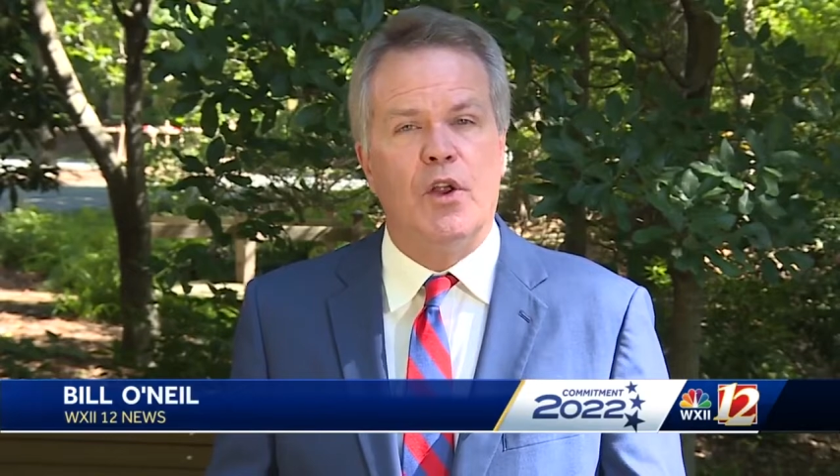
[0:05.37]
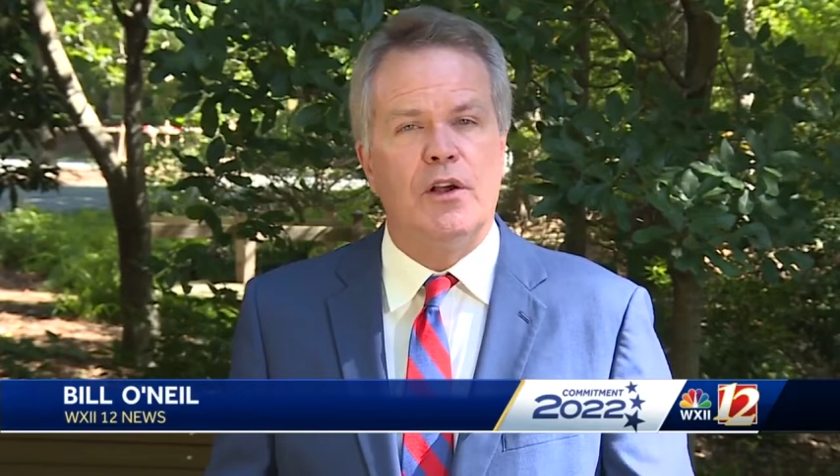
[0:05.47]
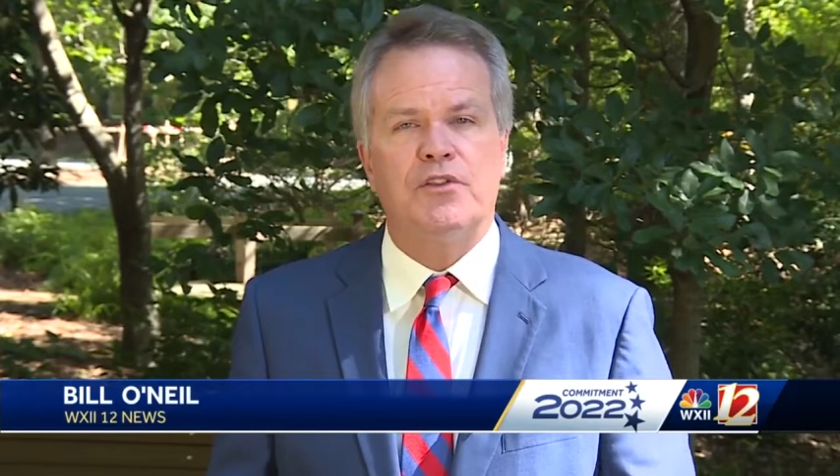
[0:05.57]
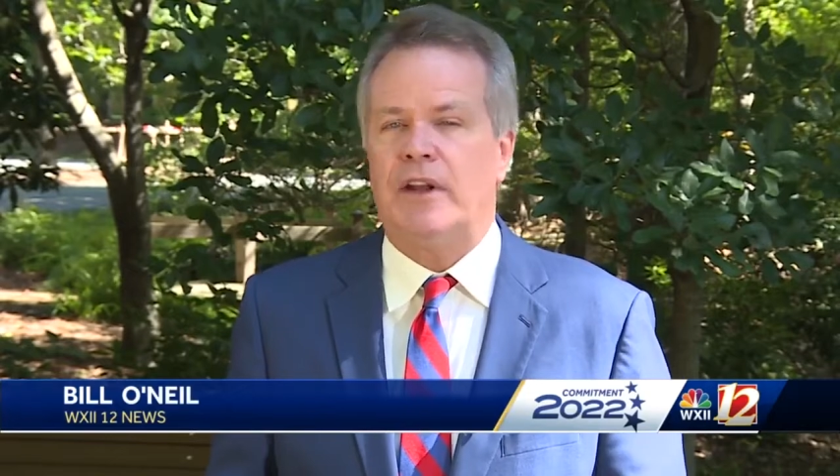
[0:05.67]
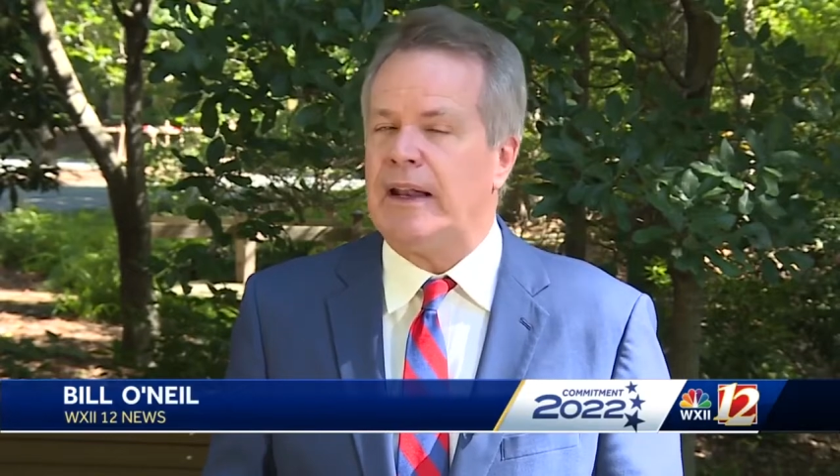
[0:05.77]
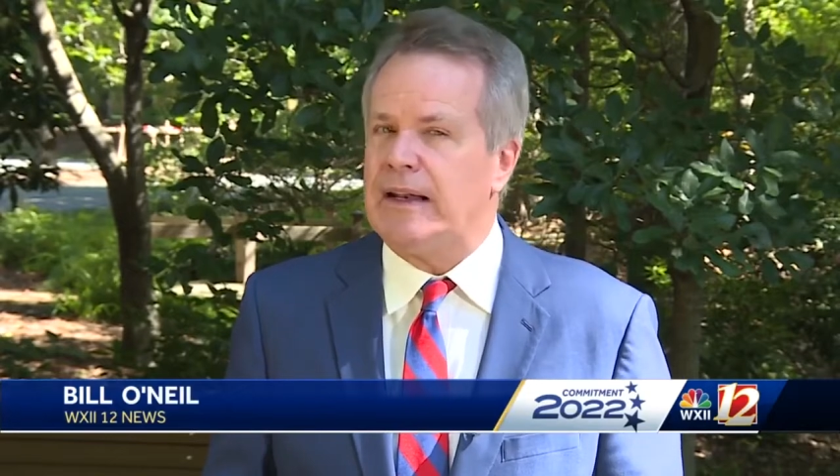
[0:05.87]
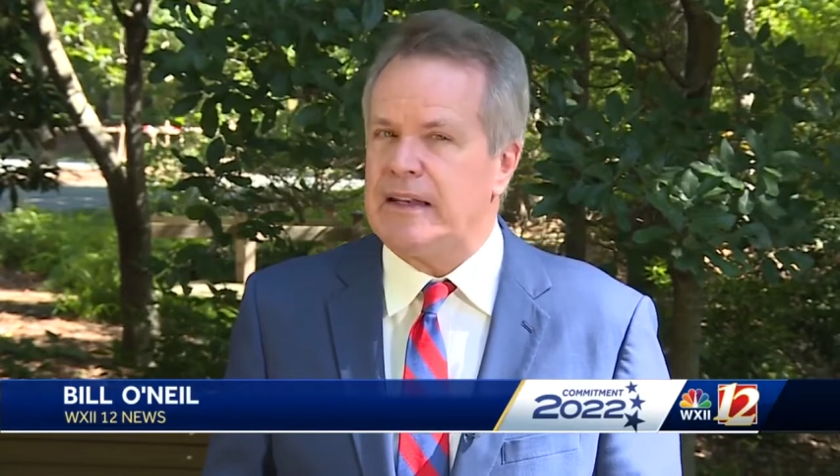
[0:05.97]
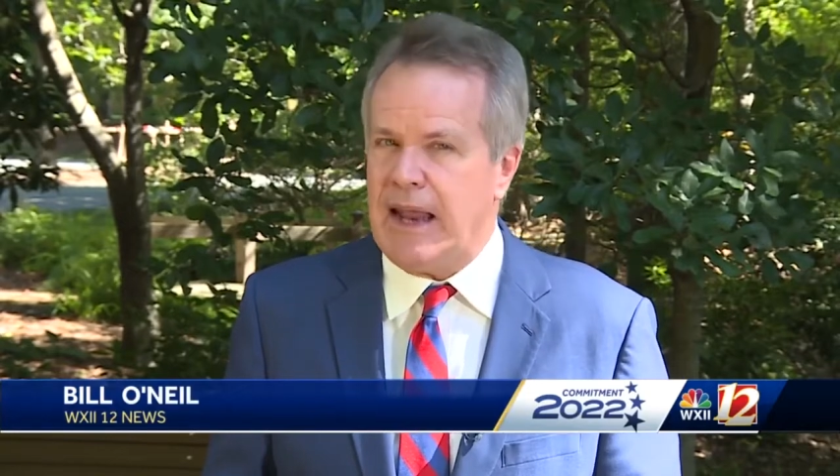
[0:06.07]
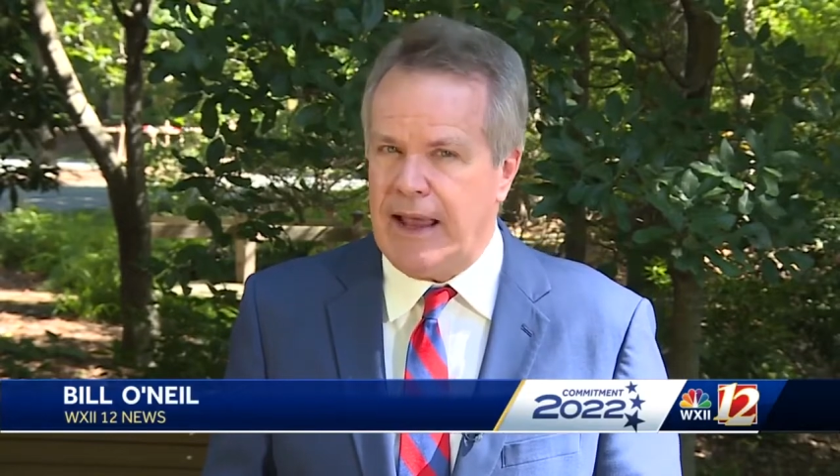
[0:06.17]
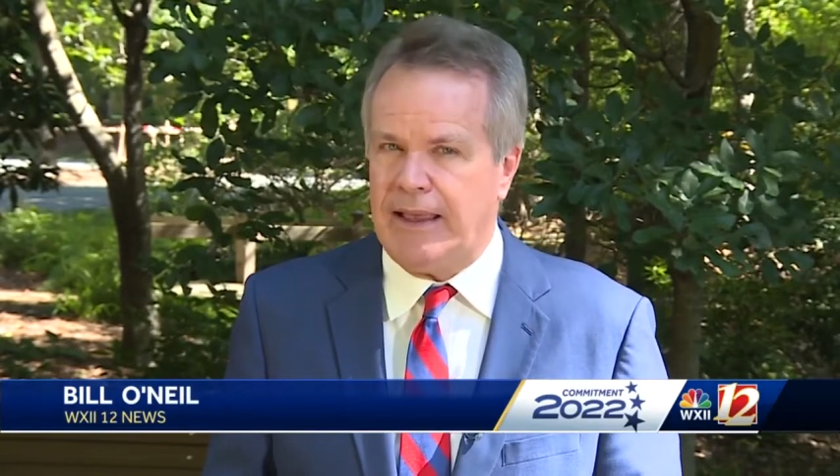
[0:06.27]
launched an
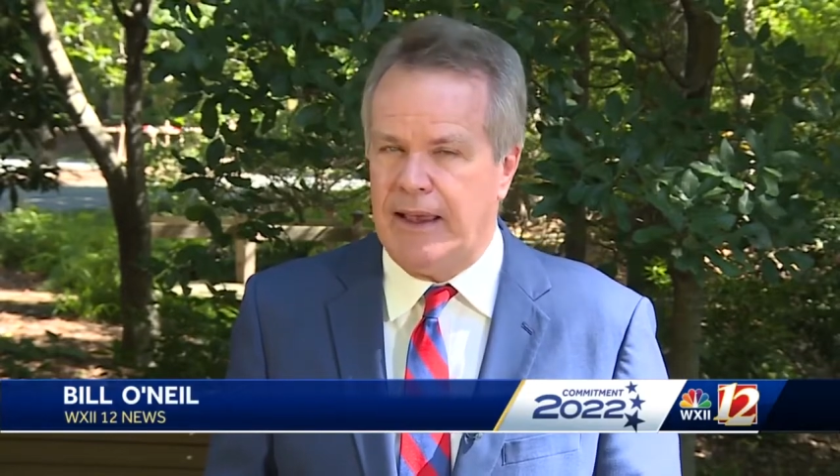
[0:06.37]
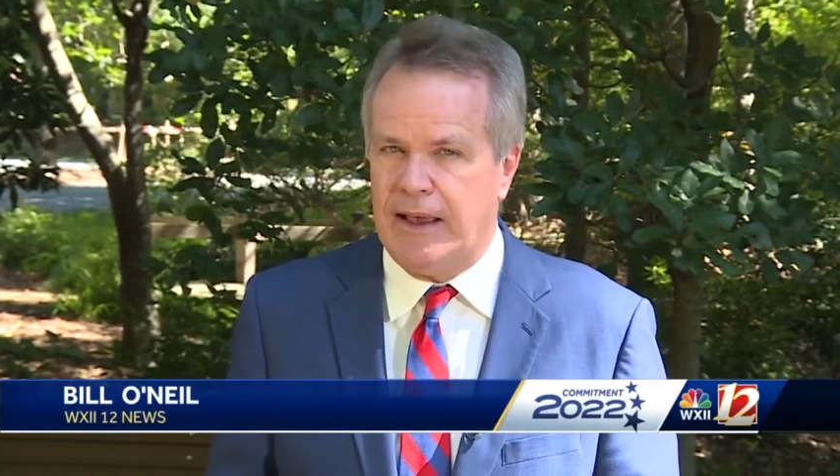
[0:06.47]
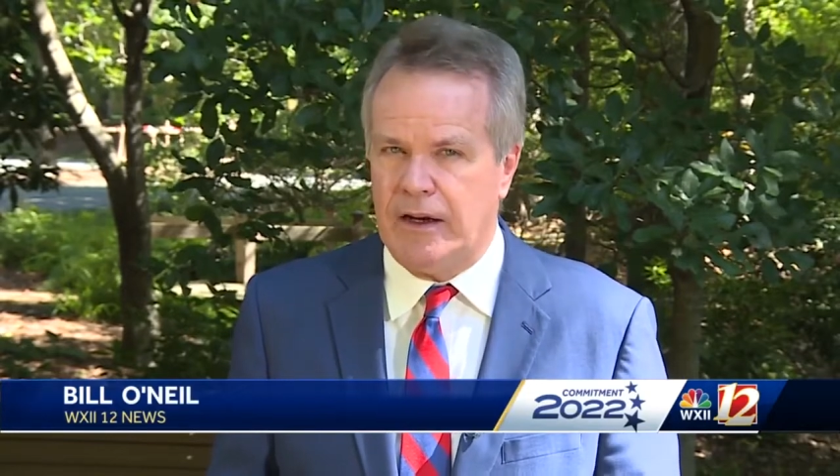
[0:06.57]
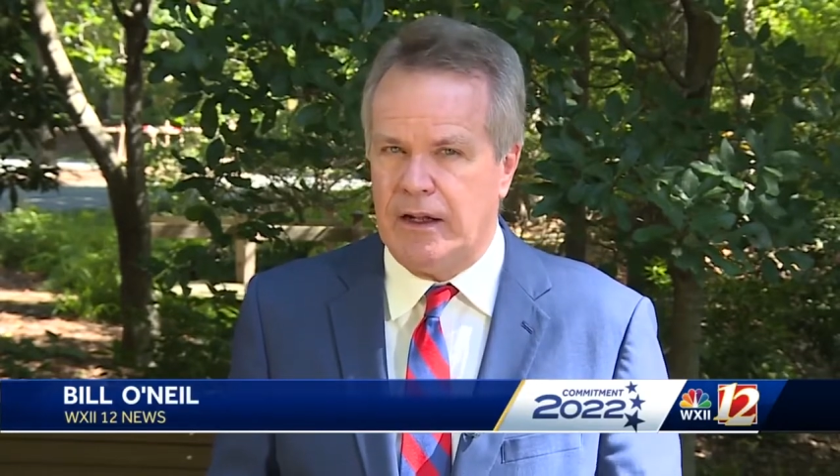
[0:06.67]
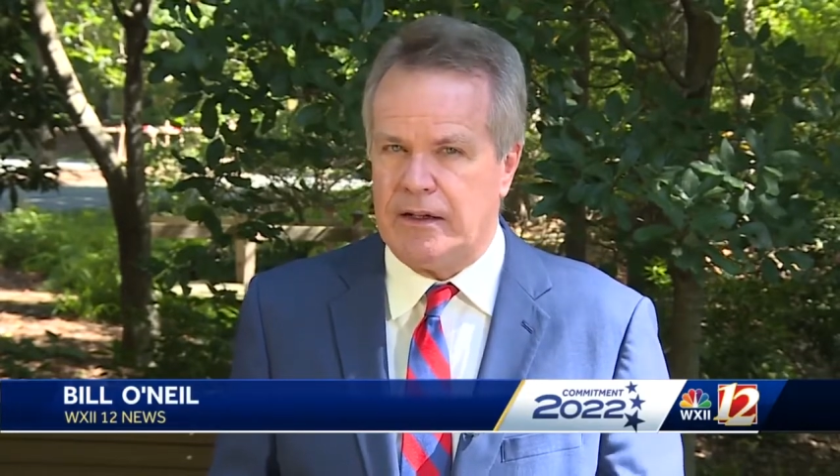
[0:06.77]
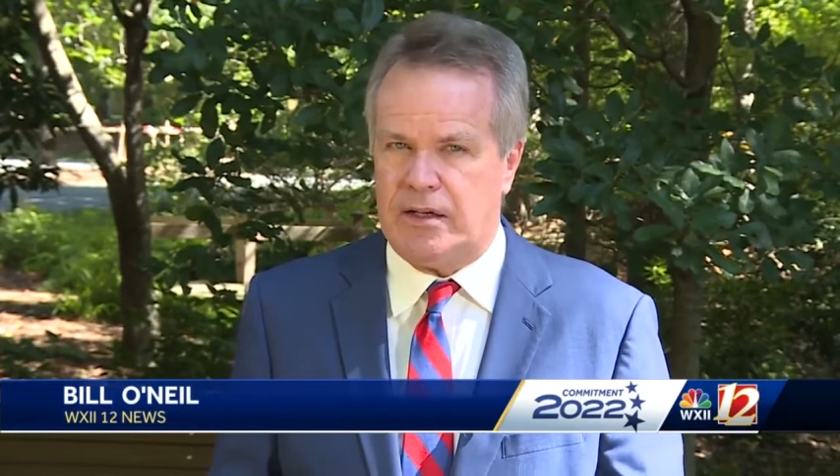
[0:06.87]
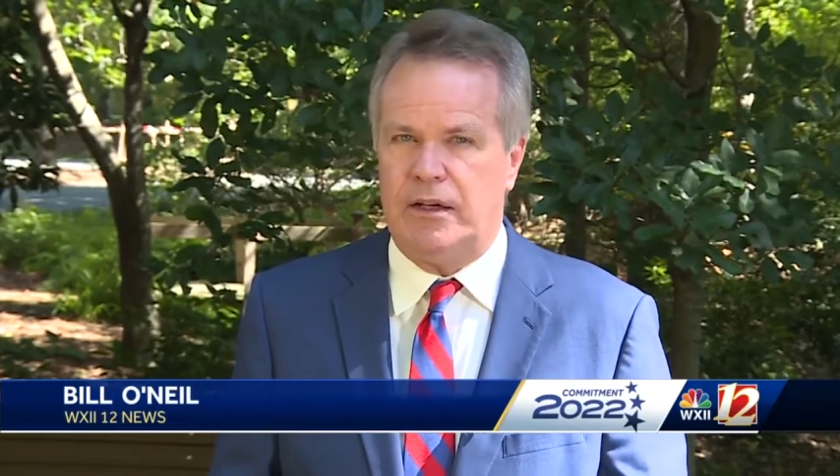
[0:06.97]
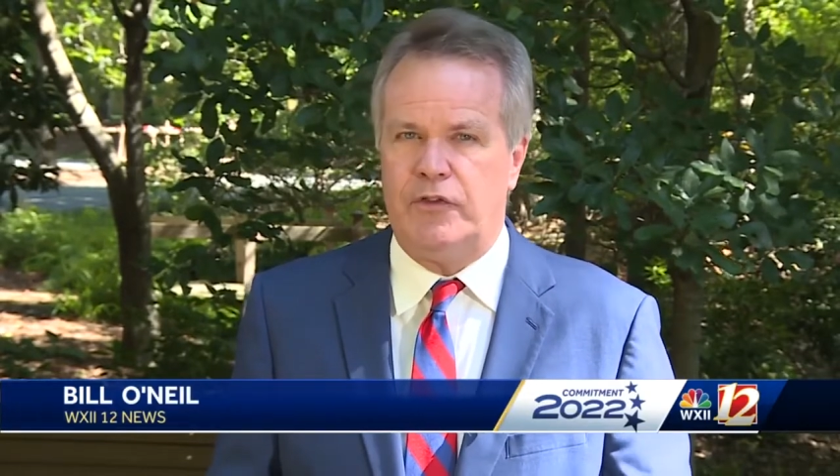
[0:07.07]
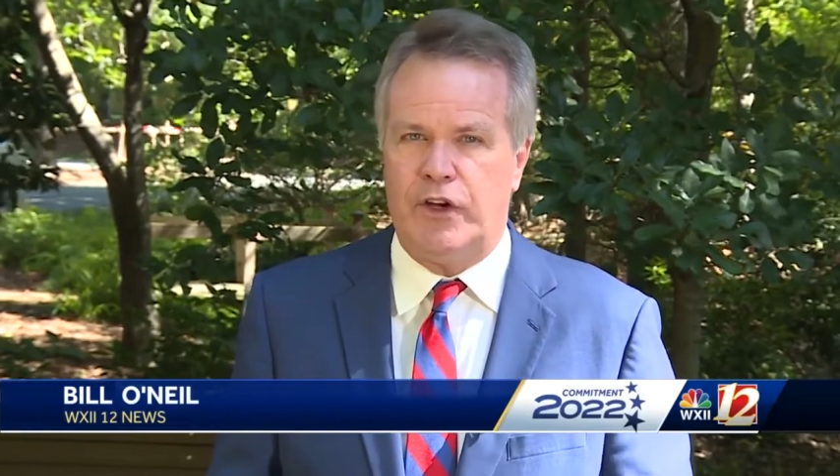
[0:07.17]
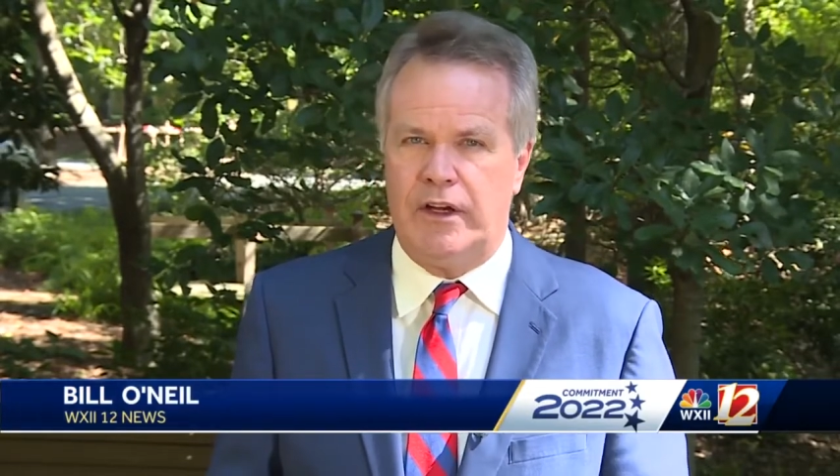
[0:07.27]
attack ad on
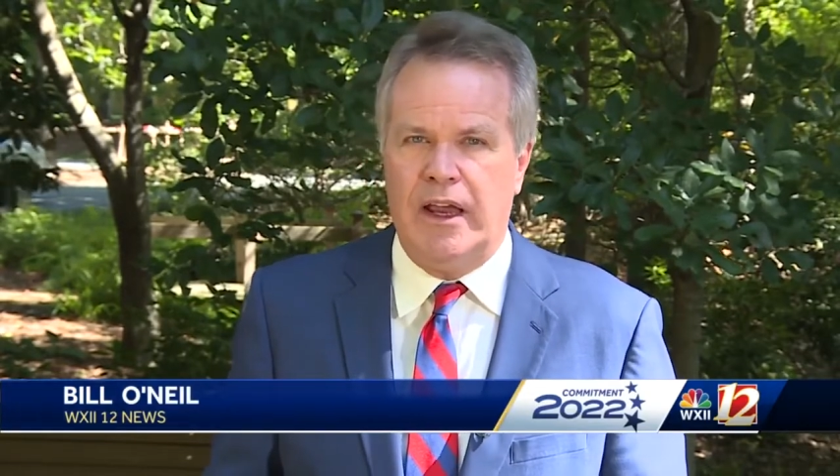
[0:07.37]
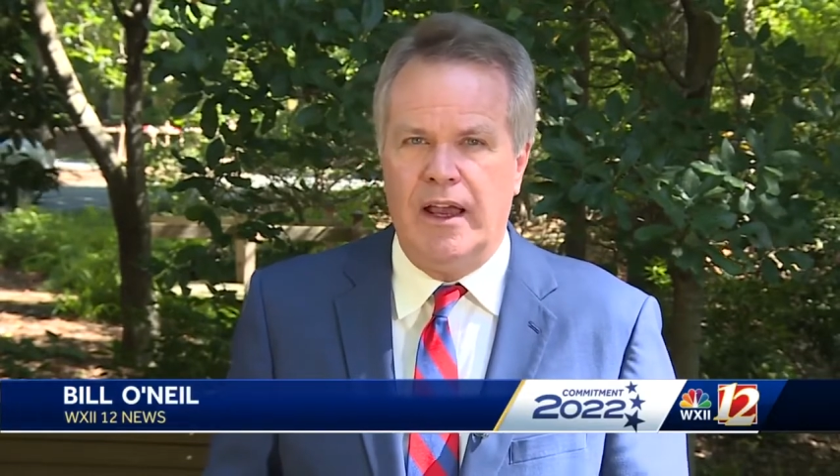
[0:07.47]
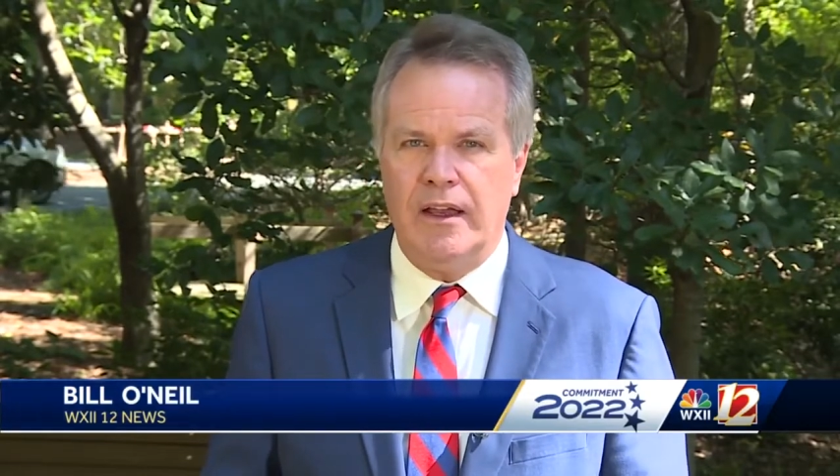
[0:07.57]
TV